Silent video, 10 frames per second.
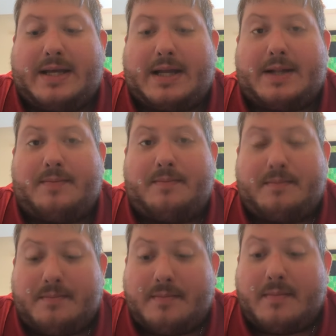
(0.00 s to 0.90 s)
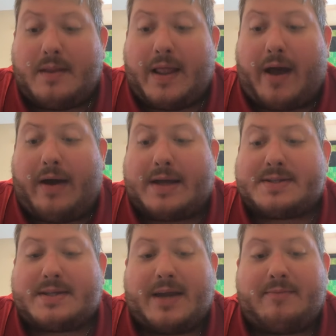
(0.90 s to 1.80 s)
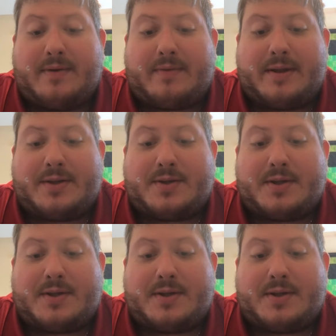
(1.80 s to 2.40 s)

yet thou hast saved me from the,